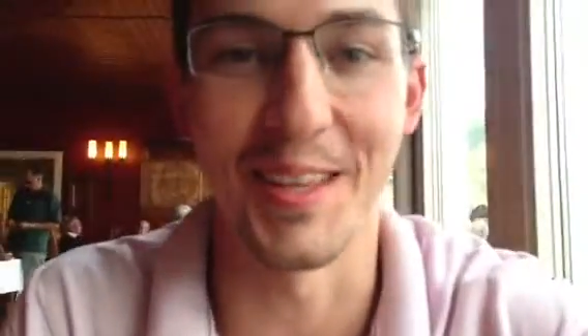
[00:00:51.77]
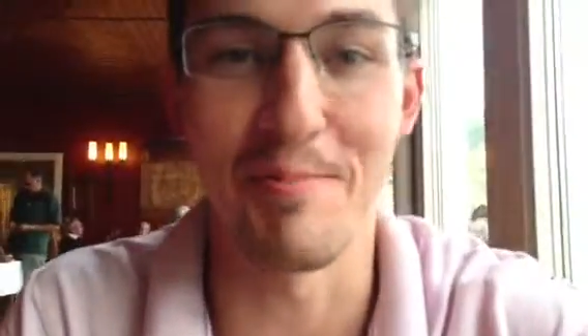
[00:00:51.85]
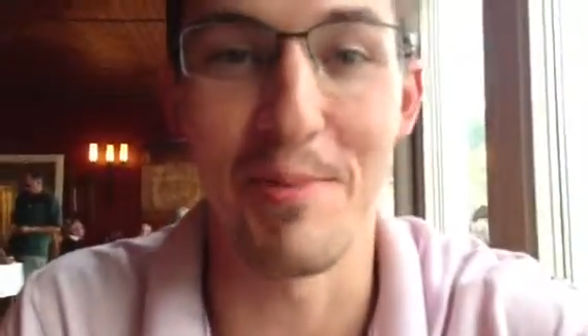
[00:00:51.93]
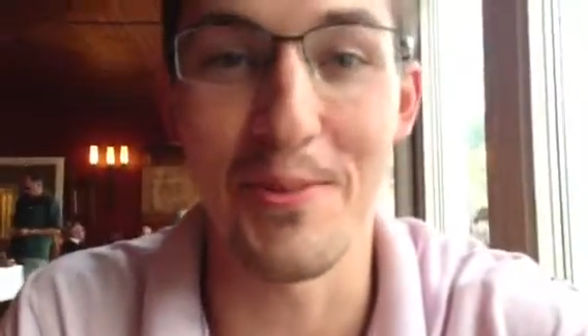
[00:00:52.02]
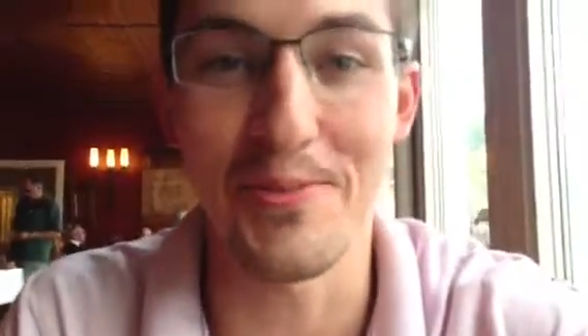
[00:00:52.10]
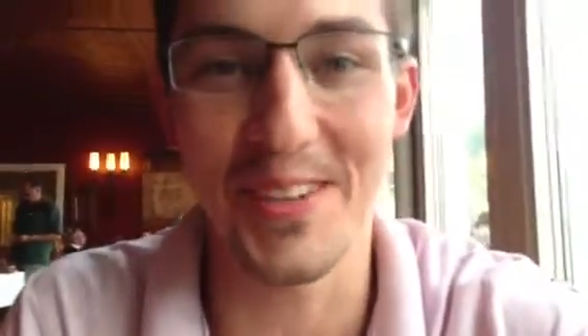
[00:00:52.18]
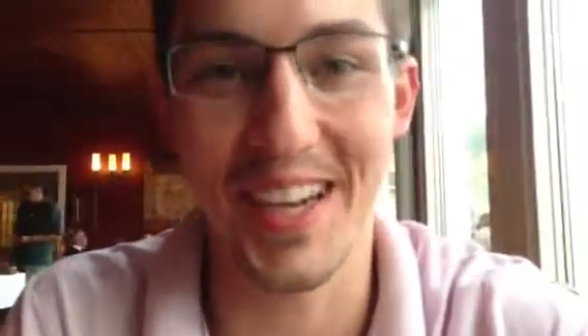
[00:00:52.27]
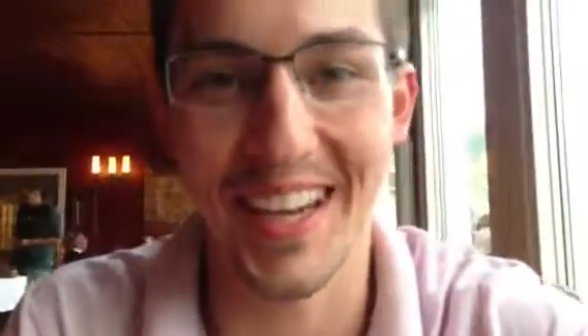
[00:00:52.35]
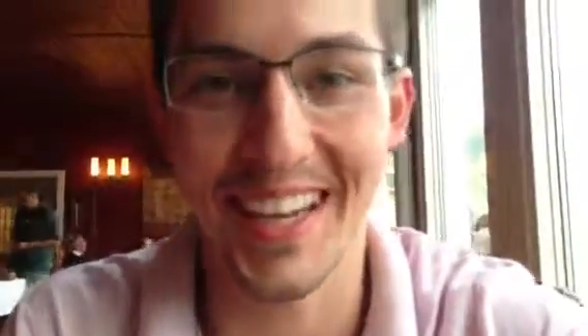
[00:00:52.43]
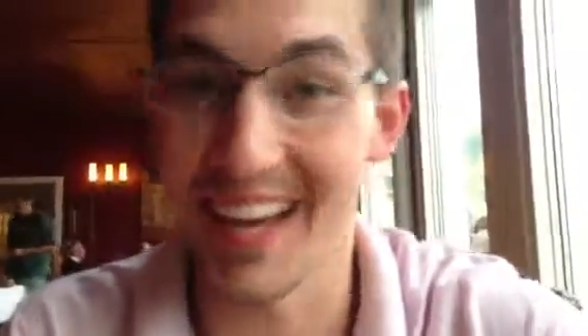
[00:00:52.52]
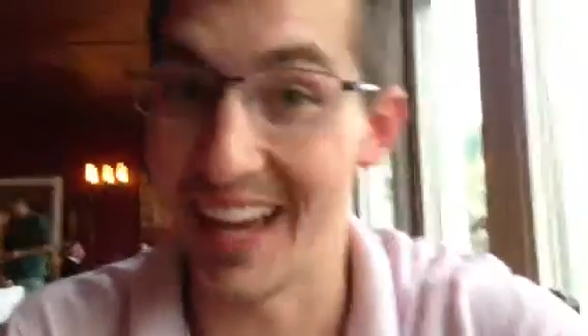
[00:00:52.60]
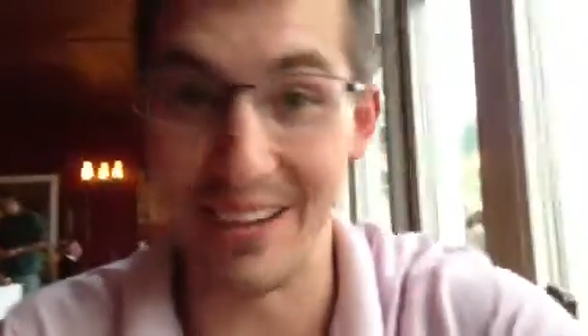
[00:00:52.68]
of the
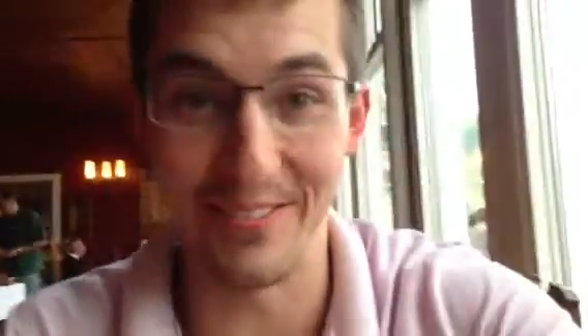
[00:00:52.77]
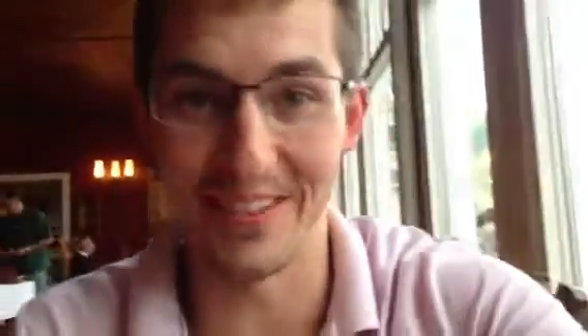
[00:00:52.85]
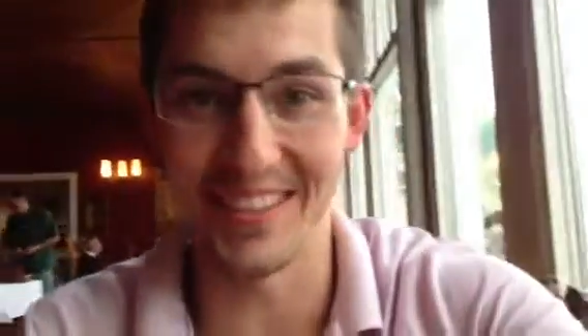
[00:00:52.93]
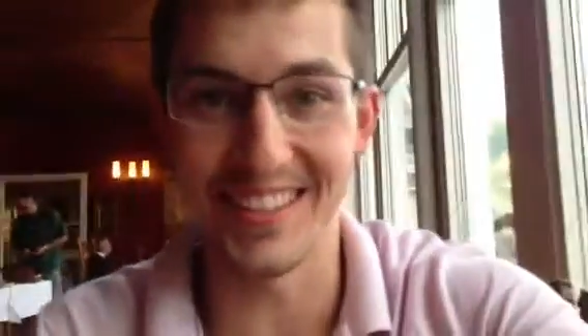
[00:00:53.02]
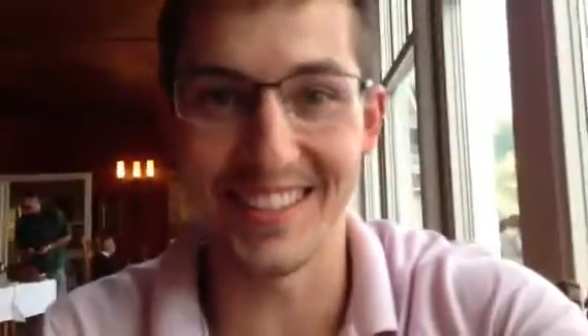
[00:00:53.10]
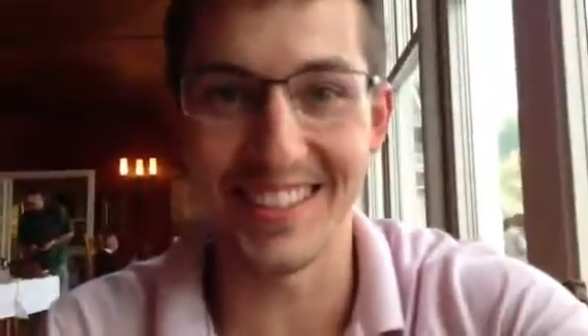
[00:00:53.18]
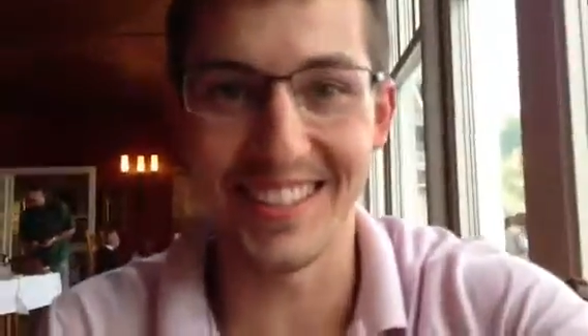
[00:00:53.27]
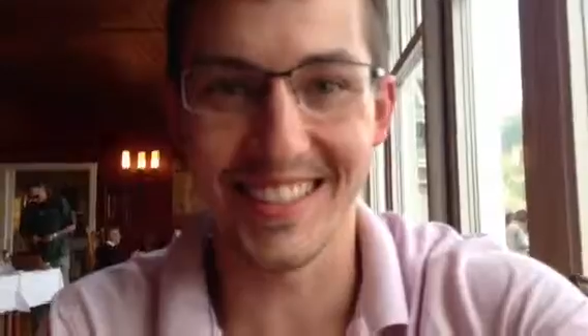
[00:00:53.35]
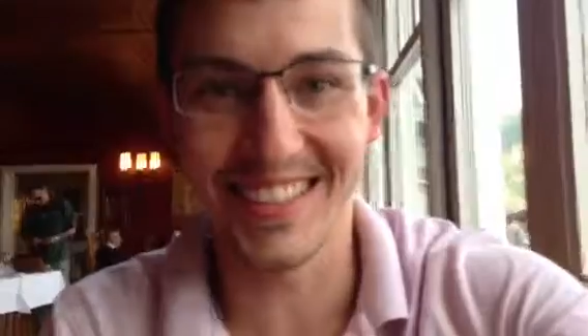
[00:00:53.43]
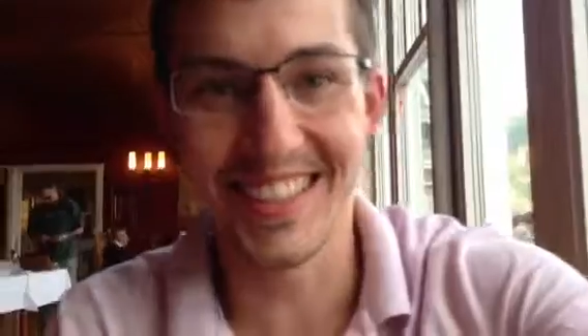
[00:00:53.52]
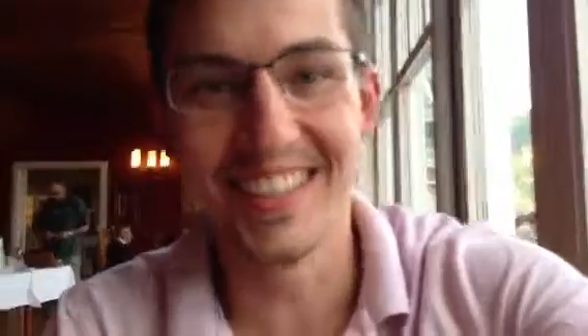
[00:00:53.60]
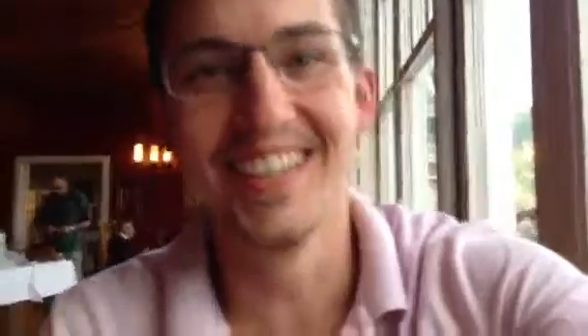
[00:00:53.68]
buffet? Hey,
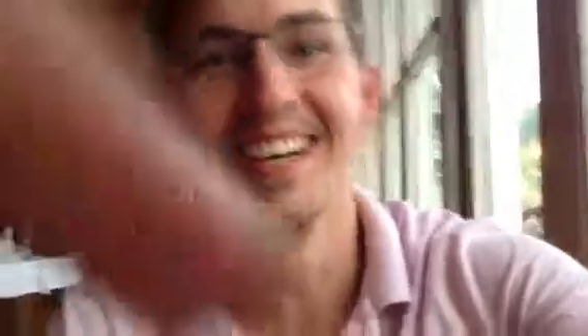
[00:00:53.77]
Willis.